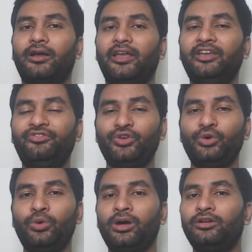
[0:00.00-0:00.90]
if
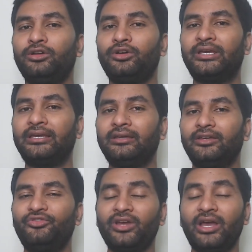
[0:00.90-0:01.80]
you are looking,
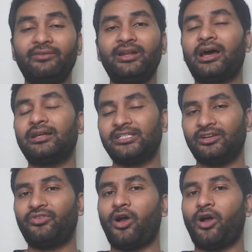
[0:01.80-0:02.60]
if you have a large enough